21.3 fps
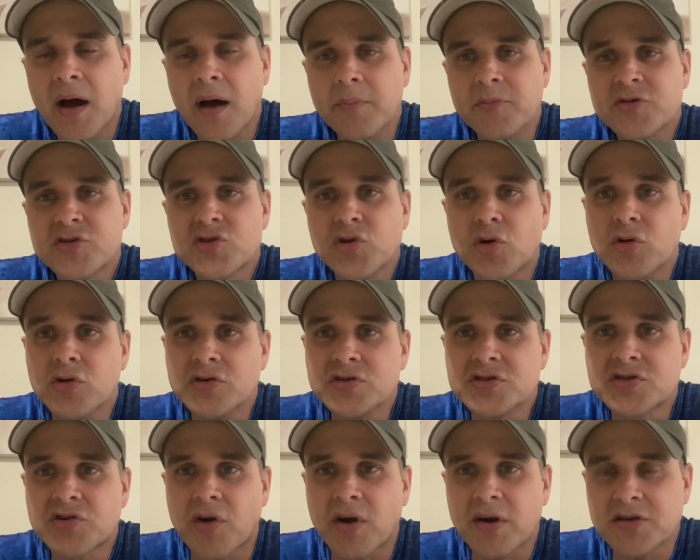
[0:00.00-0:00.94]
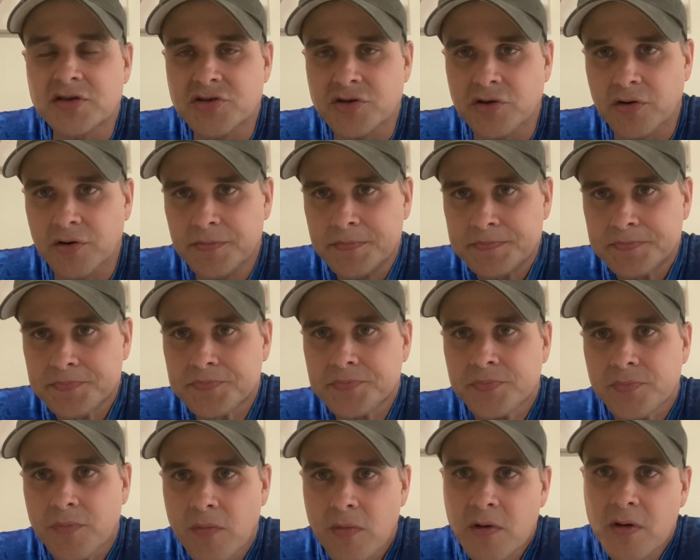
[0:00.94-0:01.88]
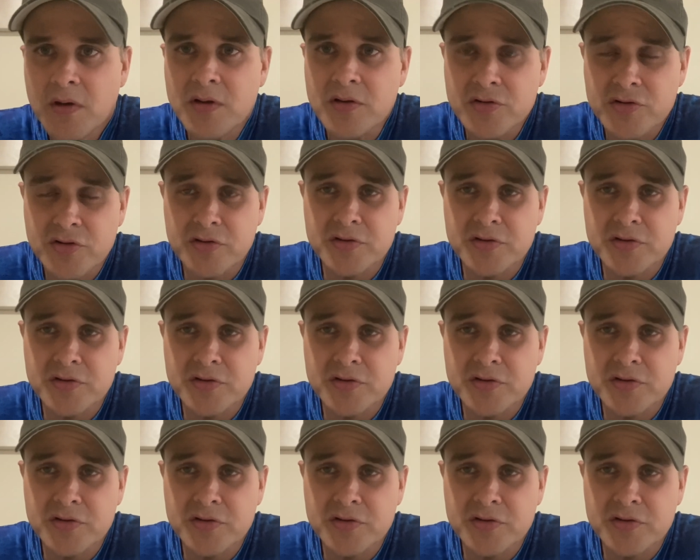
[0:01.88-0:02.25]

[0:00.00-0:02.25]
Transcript: soil structure to